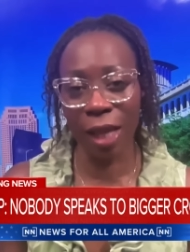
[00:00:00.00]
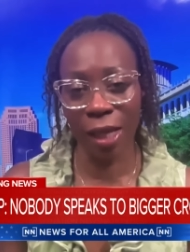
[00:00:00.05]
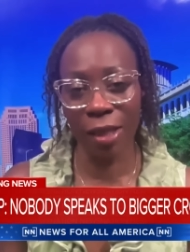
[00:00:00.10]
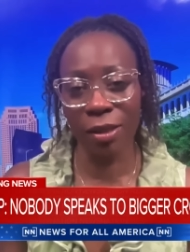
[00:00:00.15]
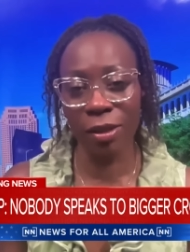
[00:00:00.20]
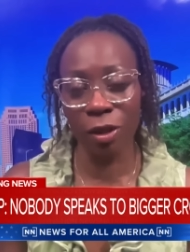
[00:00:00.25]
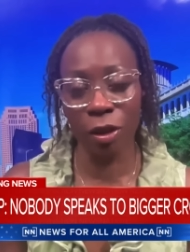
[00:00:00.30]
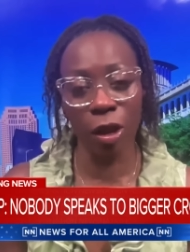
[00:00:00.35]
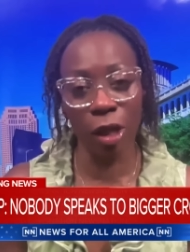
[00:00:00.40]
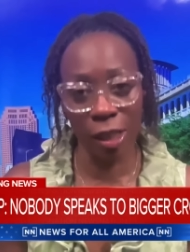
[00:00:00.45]

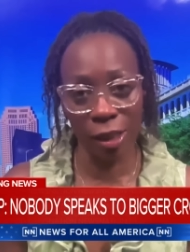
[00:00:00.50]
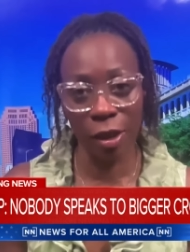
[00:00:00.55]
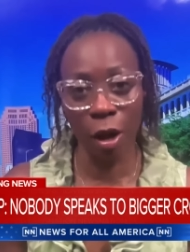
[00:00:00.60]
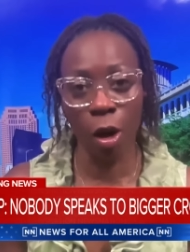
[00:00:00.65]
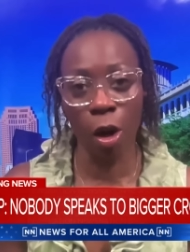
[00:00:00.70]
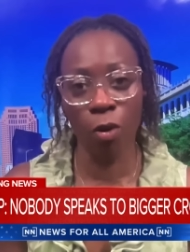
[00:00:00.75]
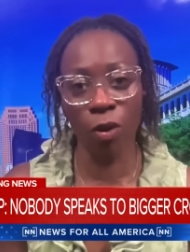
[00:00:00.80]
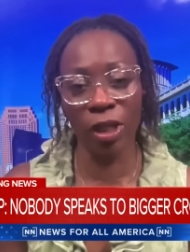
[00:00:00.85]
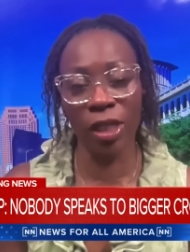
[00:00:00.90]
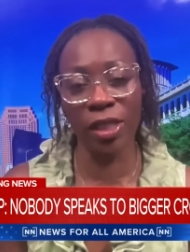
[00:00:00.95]
you know, has
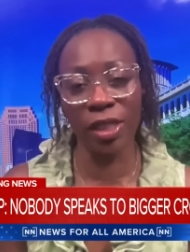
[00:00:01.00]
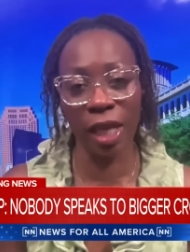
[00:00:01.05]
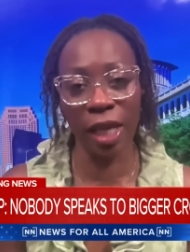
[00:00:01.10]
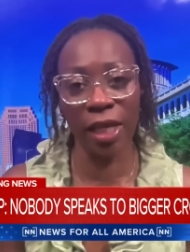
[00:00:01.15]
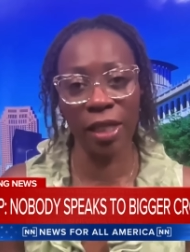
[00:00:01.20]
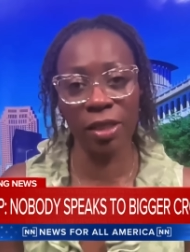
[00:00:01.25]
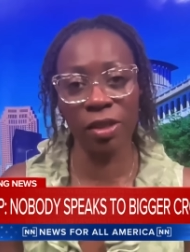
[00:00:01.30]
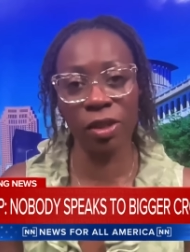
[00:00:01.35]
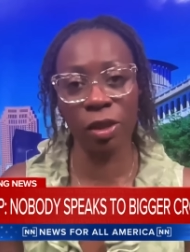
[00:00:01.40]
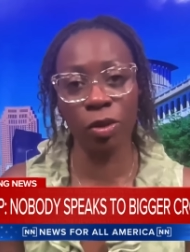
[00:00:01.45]
already
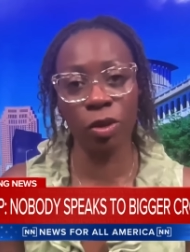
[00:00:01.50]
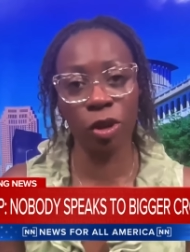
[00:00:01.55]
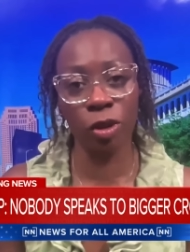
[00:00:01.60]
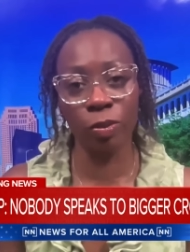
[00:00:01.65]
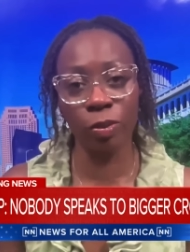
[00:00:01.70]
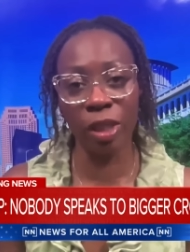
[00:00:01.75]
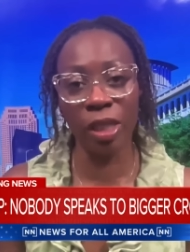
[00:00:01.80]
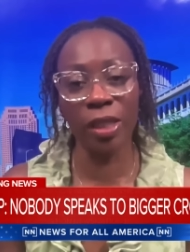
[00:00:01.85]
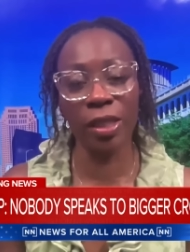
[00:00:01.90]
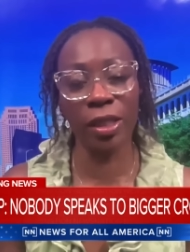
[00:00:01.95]
taken to social
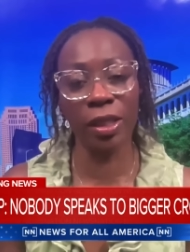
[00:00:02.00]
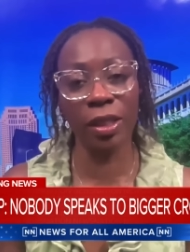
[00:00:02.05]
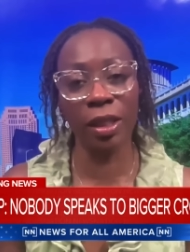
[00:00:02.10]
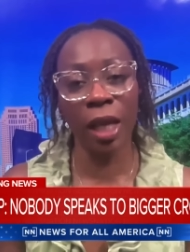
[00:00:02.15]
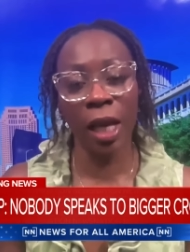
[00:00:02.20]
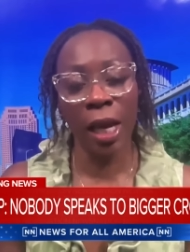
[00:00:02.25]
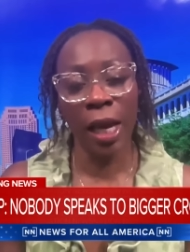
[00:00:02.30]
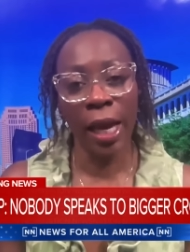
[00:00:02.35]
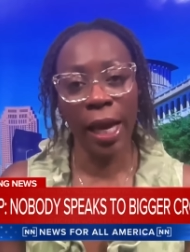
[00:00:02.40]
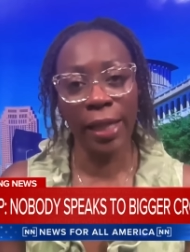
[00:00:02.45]
media
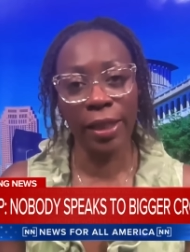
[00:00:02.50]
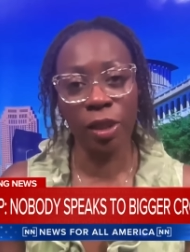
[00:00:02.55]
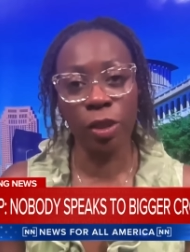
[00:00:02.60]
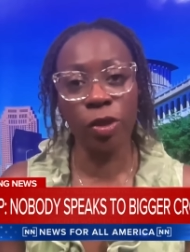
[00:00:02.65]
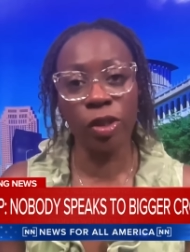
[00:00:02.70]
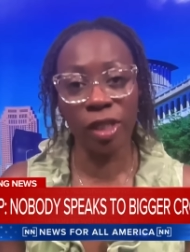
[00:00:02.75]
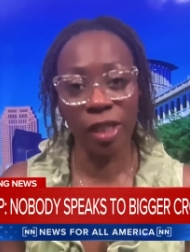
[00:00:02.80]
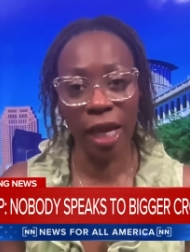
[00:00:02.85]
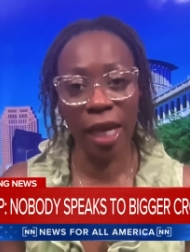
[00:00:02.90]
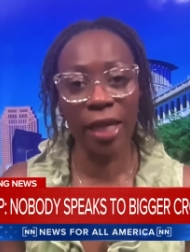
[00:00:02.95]

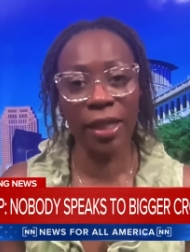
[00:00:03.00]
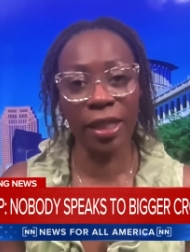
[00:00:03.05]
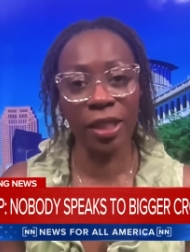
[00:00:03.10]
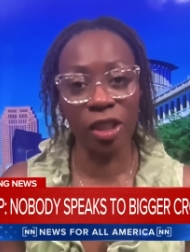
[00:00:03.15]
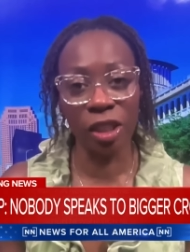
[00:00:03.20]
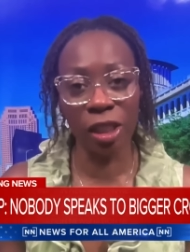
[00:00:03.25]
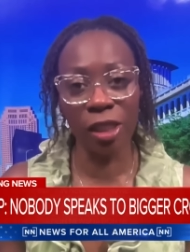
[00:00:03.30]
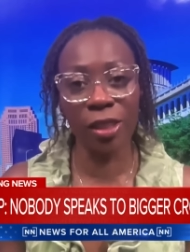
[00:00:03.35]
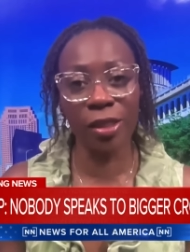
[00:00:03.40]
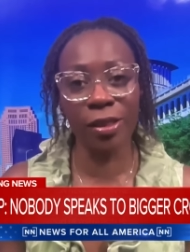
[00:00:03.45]
to say that
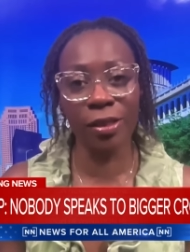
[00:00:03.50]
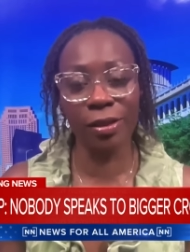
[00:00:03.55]
she is